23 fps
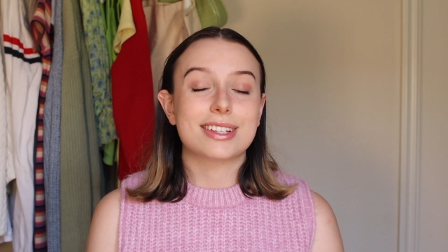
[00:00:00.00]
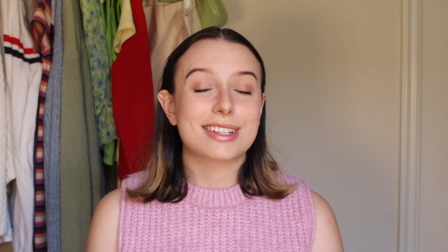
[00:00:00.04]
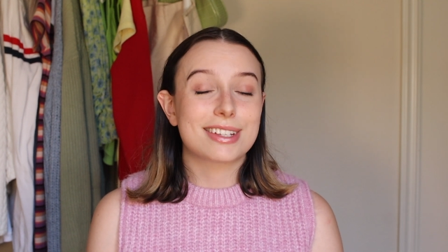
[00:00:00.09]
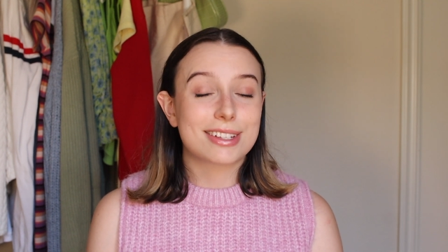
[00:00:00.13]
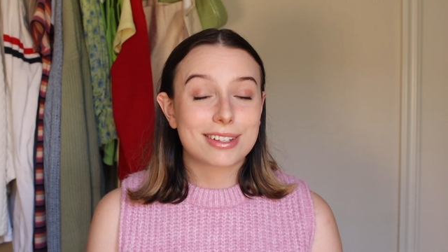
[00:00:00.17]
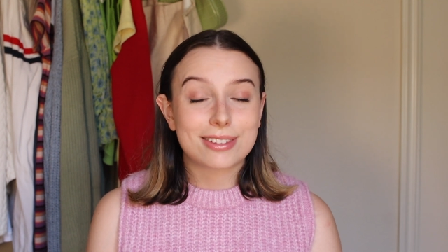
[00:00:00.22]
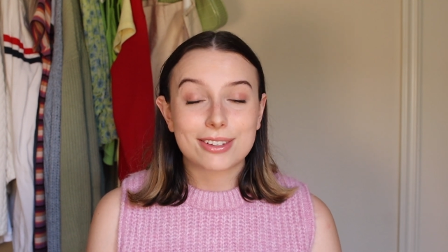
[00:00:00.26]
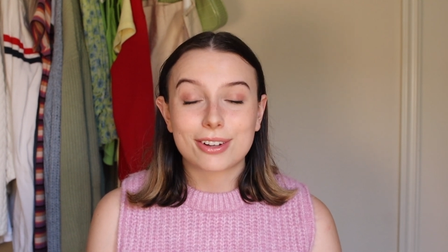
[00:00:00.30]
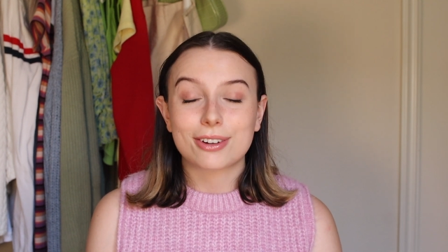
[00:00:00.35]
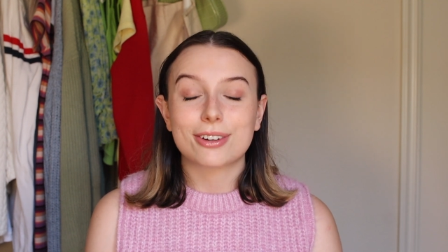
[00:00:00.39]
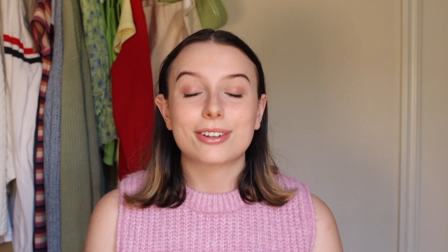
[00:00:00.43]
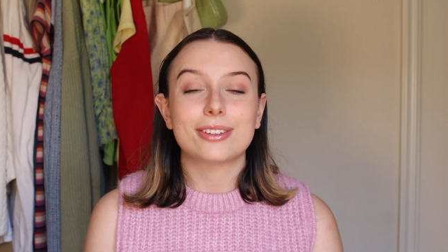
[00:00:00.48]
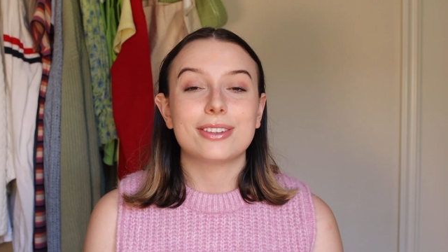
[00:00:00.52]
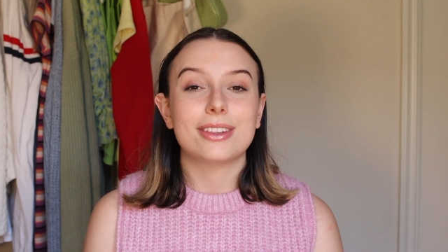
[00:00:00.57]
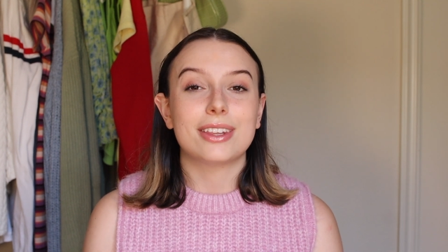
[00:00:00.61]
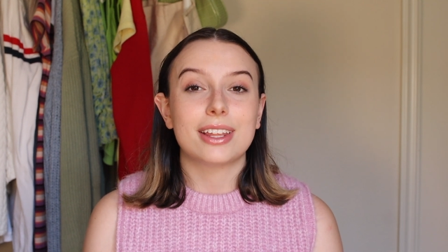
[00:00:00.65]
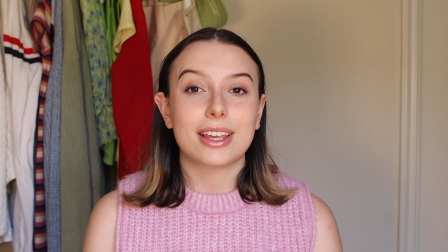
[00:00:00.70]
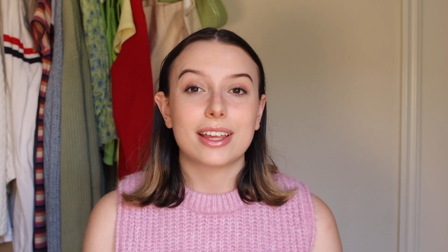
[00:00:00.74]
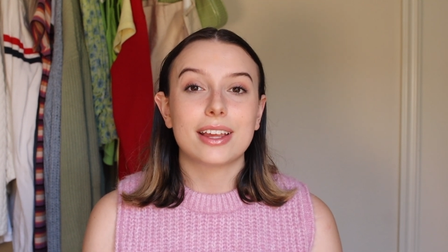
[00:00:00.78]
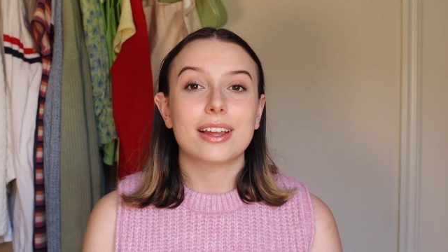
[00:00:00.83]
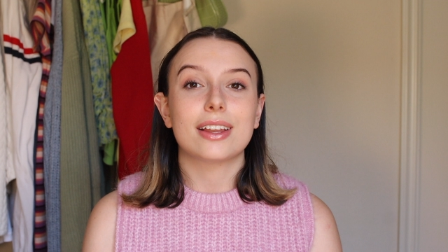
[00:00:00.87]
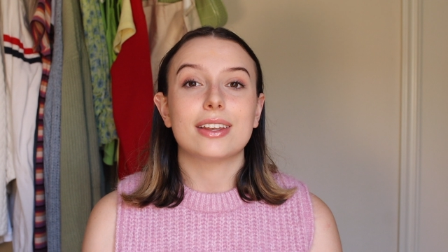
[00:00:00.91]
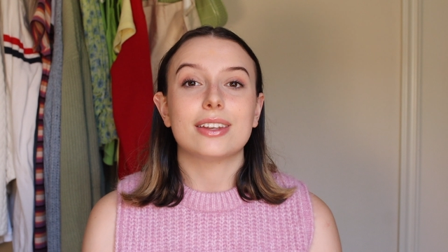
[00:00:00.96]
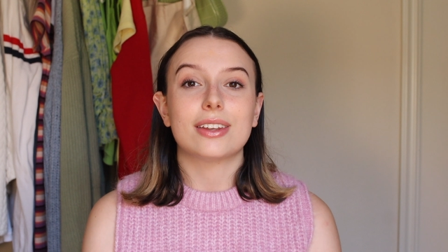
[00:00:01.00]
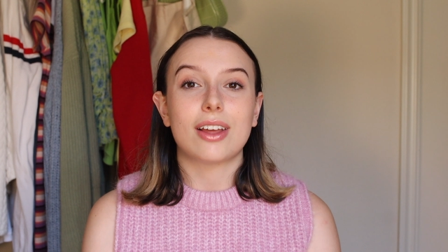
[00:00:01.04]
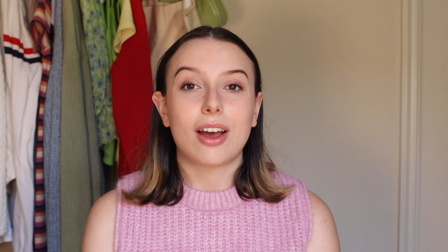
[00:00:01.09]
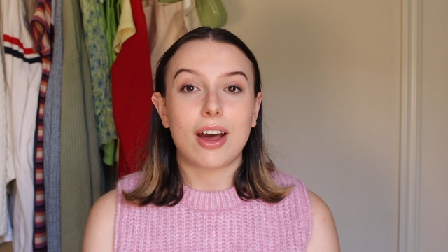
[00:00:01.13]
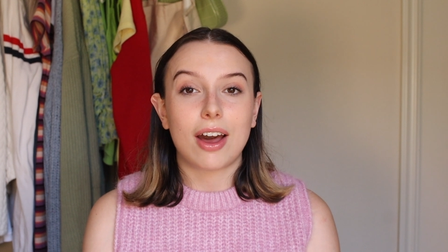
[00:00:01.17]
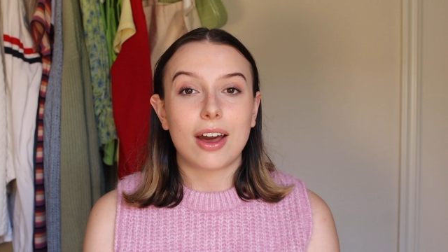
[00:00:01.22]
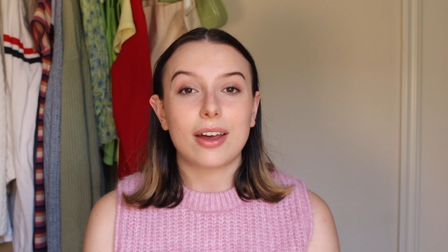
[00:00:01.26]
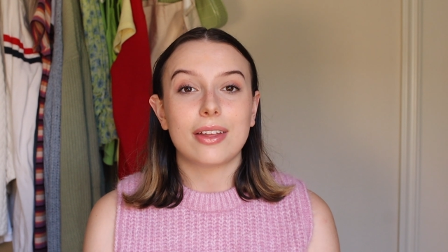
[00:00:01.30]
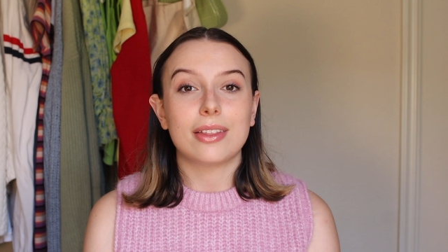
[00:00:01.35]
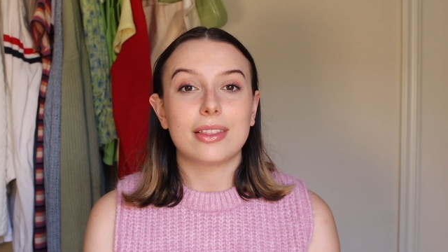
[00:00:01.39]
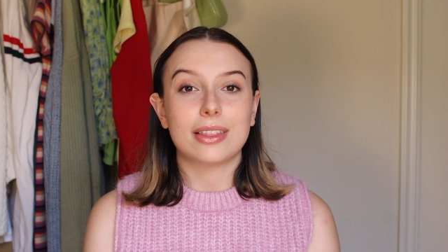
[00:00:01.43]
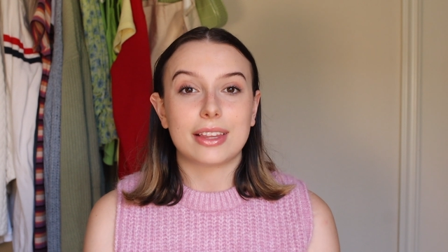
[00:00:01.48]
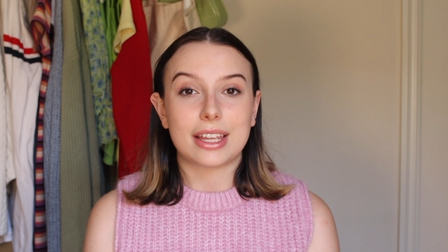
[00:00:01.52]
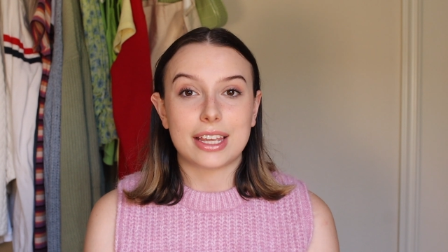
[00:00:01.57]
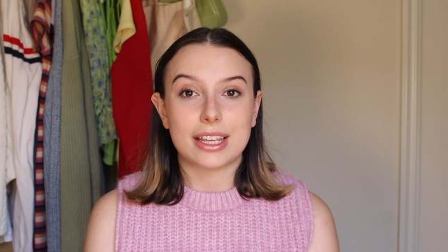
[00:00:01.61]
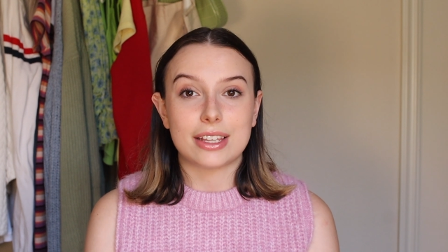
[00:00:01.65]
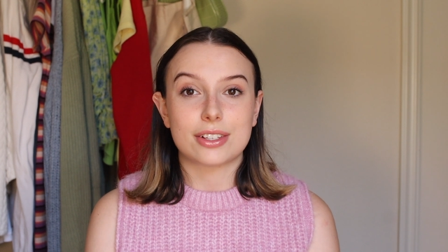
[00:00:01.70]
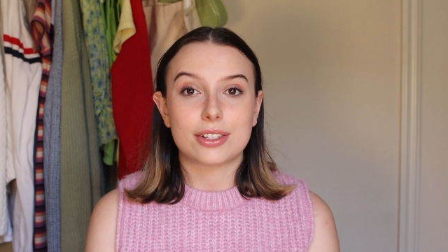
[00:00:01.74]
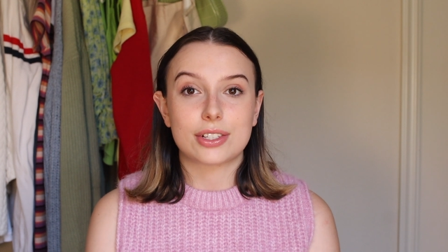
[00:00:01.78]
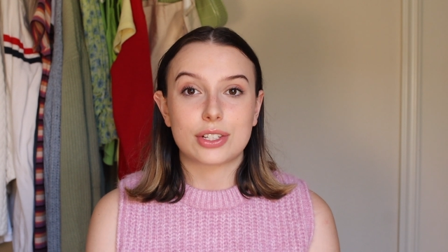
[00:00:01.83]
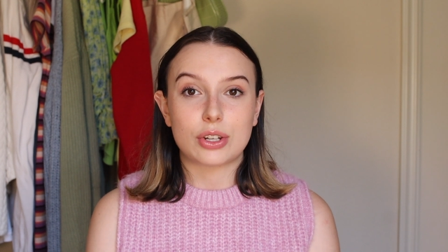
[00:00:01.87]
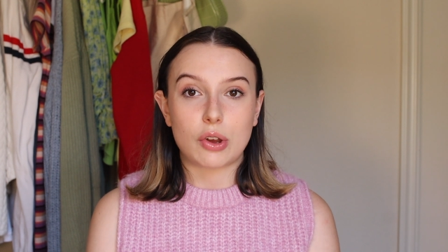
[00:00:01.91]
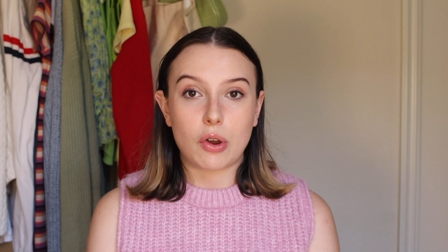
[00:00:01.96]
certainly not
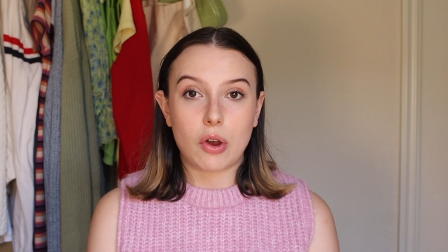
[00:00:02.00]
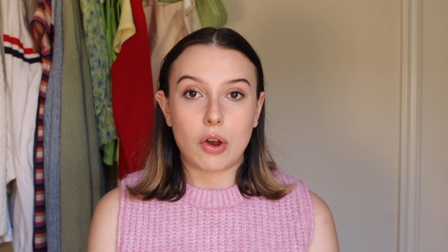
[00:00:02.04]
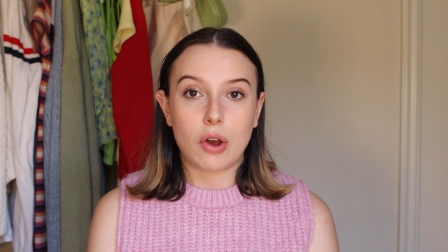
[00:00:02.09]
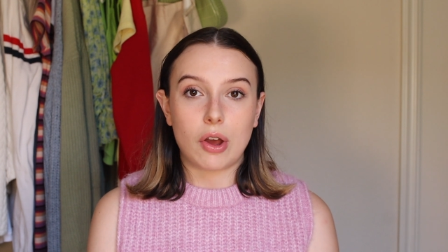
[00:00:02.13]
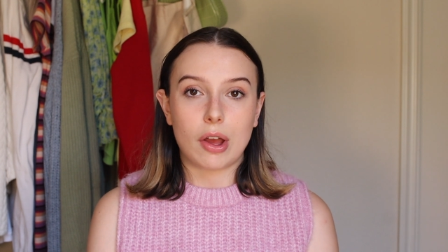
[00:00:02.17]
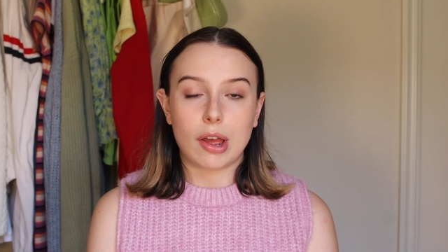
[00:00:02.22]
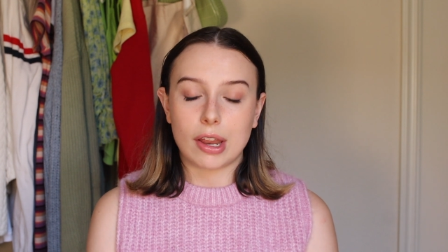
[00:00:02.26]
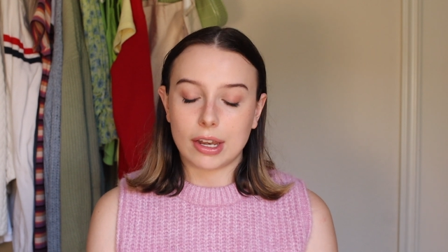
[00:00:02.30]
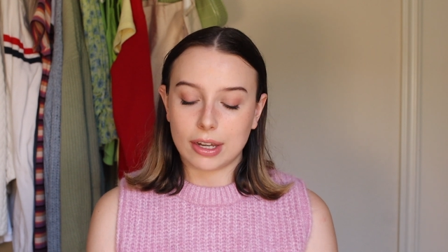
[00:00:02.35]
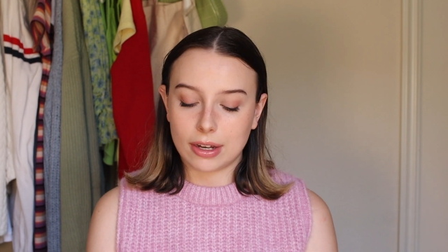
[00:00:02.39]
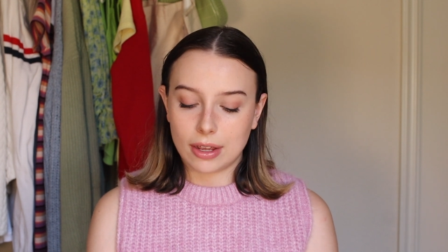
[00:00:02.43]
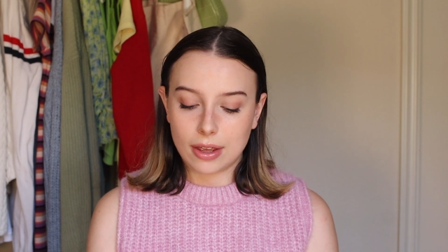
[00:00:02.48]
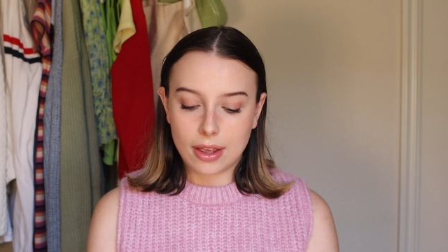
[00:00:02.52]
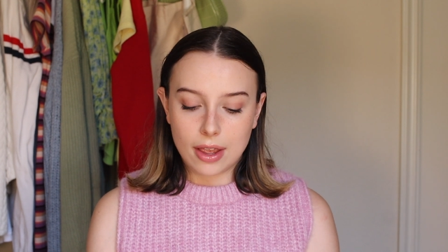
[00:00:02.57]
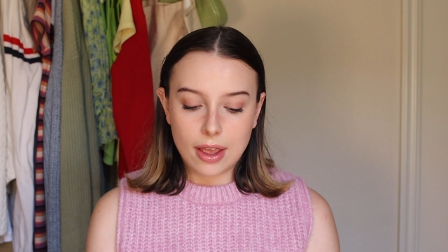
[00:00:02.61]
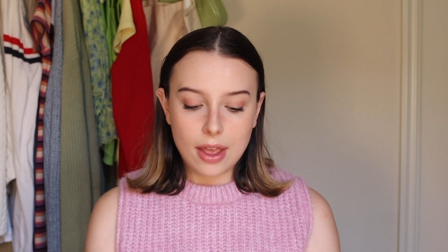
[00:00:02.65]
least on